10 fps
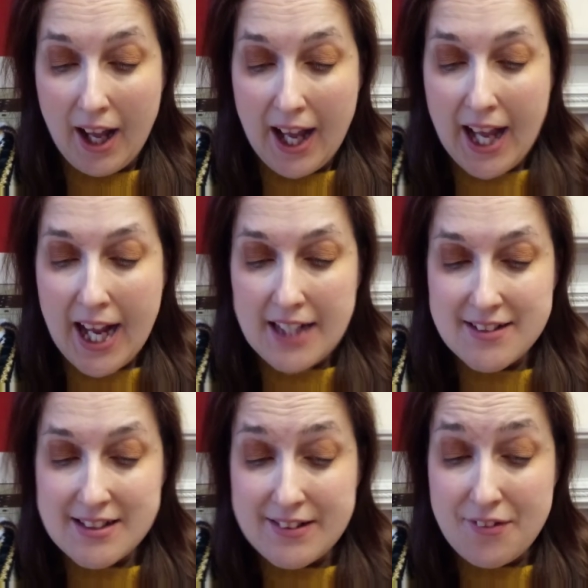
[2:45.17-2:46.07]
At
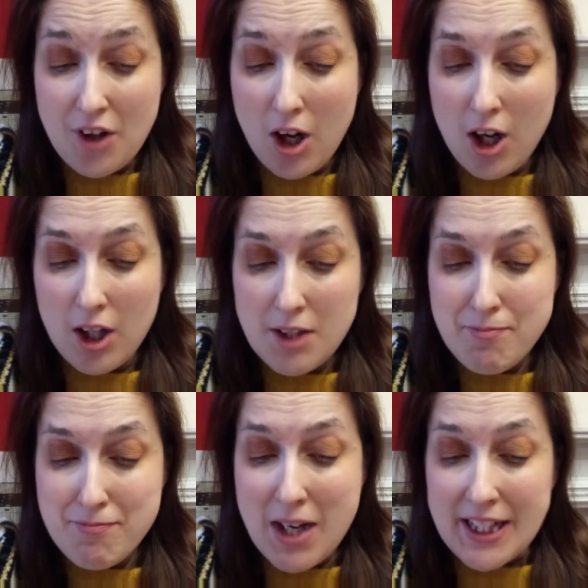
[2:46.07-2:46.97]
the time,
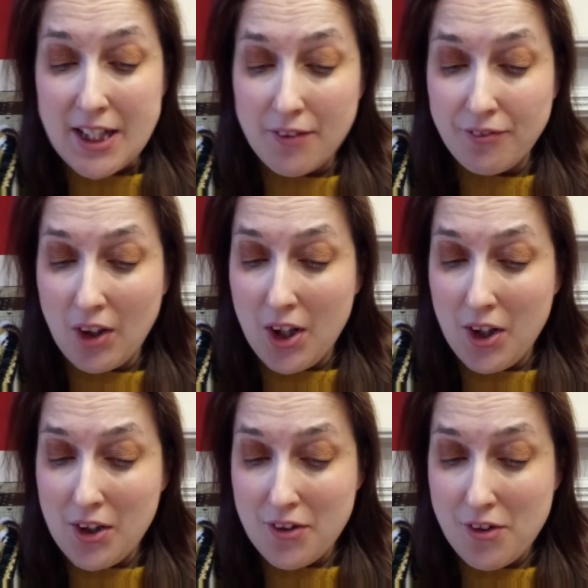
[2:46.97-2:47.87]
many of
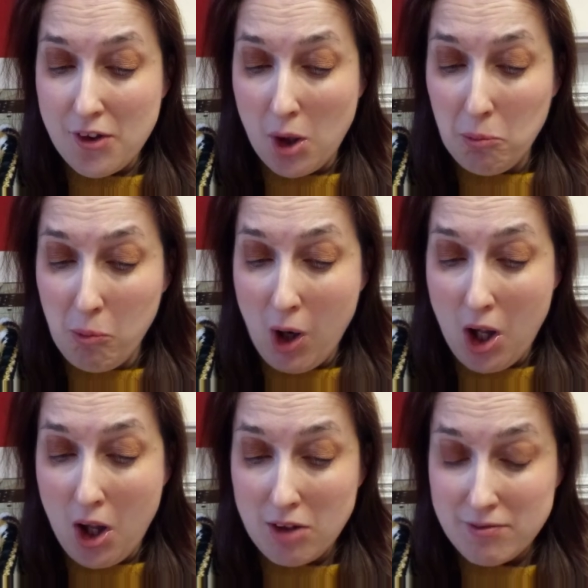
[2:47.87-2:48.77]
us
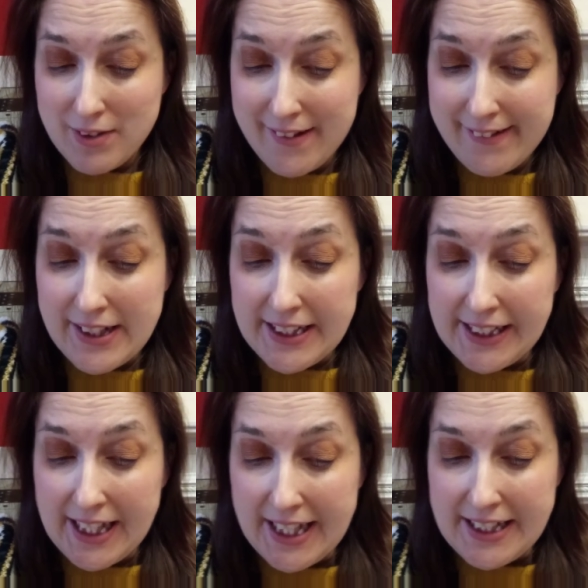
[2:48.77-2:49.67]
were
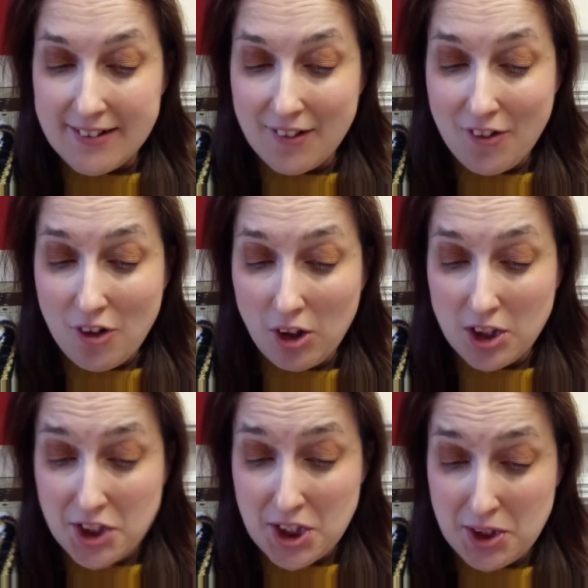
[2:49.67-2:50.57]
seeking
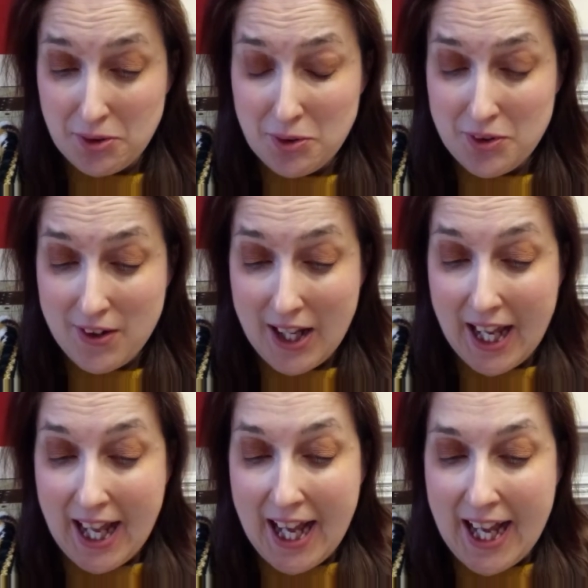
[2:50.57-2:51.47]
solitude
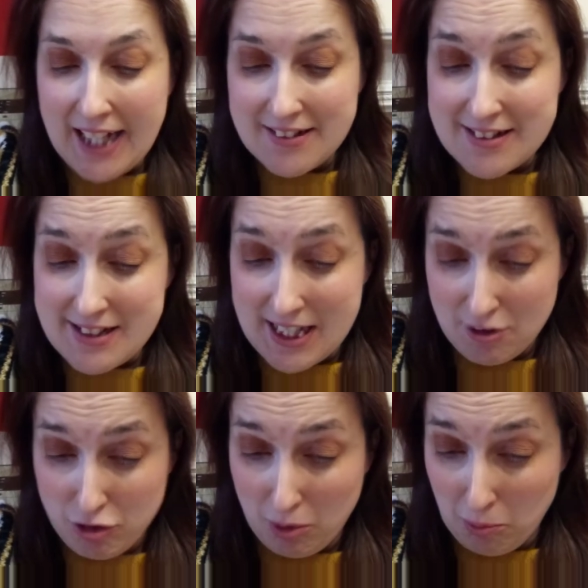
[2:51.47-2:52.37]
and
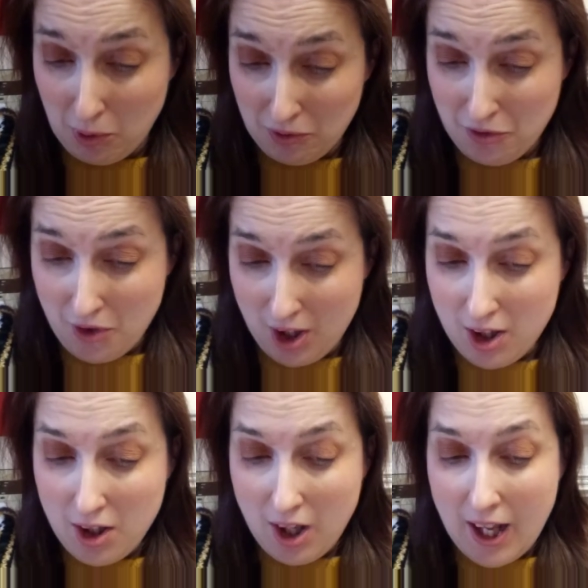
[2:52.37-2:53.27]
natural wonder.
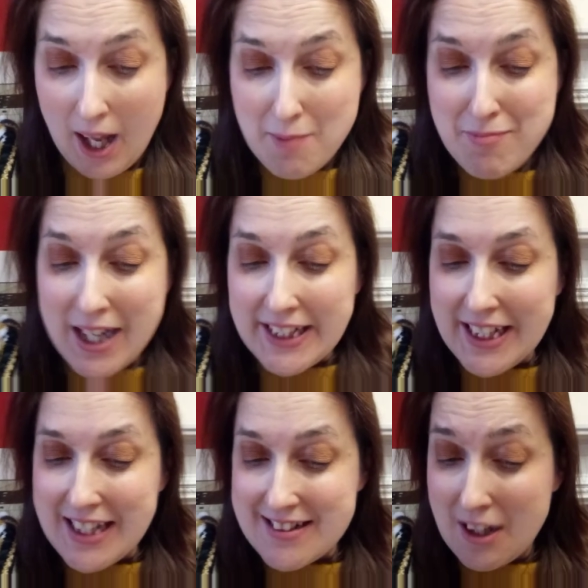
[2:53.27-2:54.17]
Maine
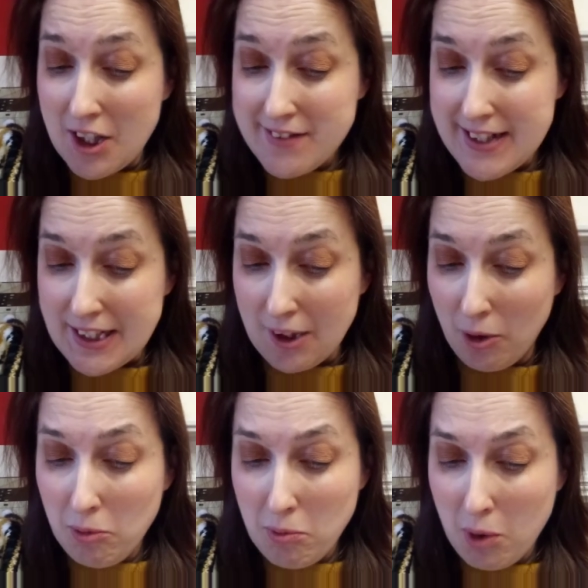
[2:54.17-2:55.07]
is
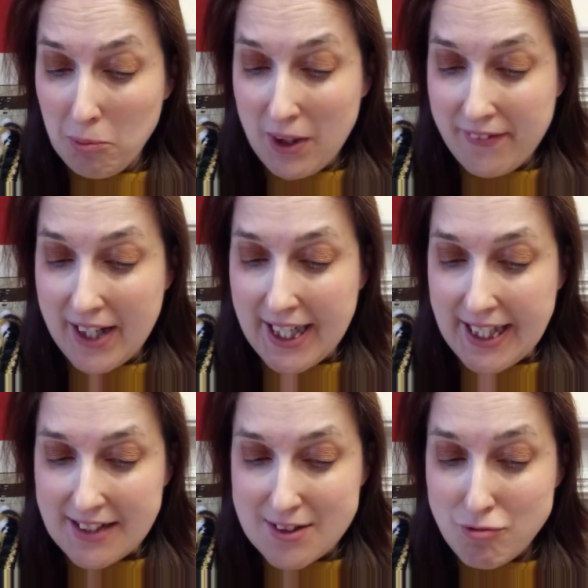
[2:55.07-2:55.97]
ideal with
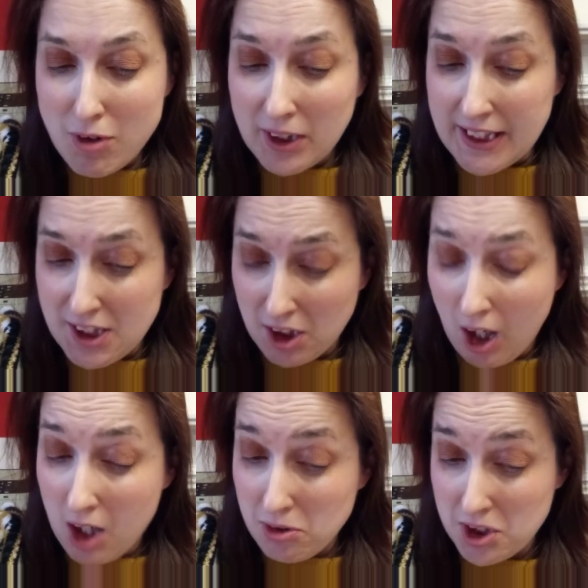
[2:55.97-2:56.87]
its rugged
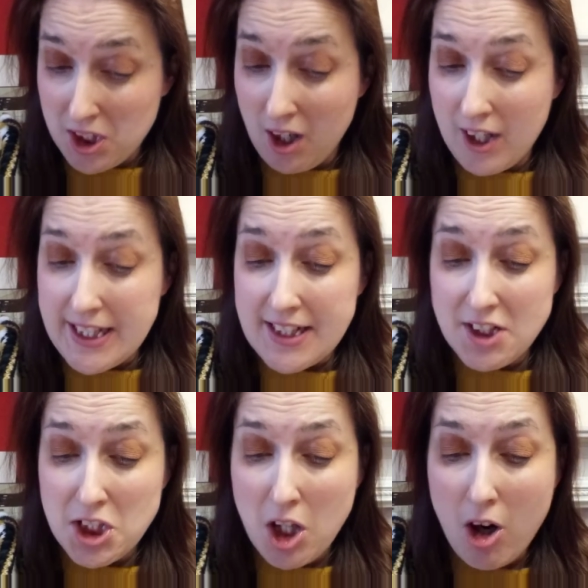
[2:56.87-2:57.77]
coastline and
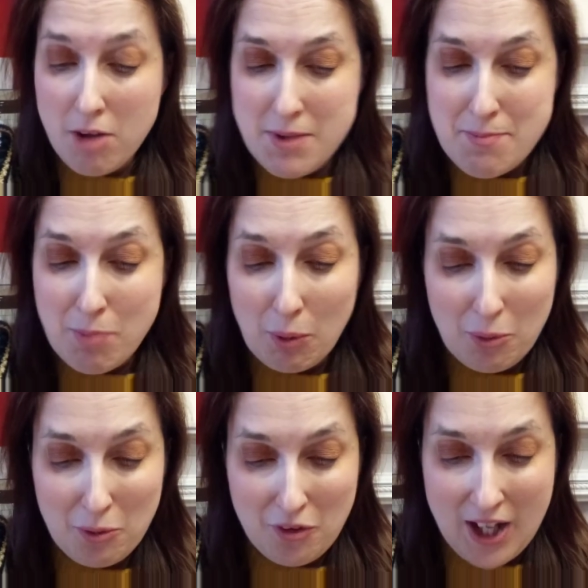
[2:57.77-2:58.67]
charming
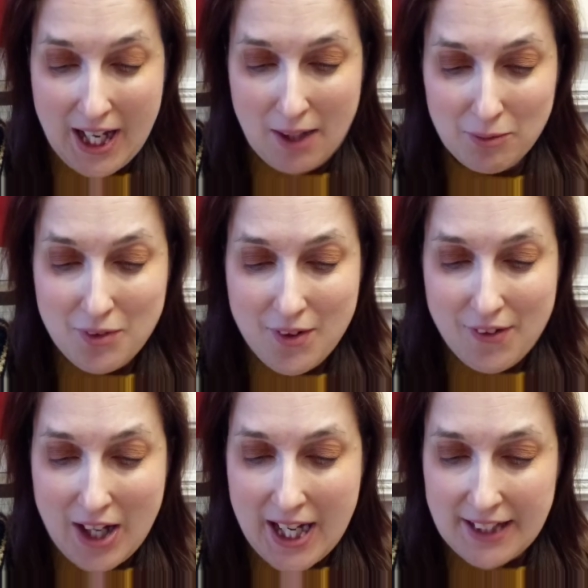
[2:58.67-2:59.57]
port towns,
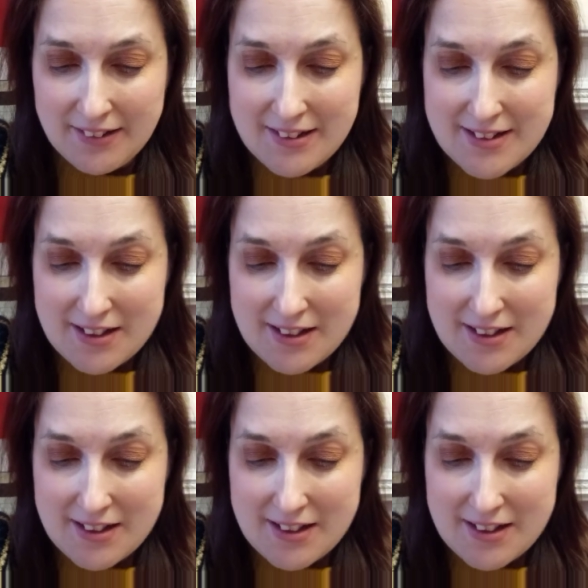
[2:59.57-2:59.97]
and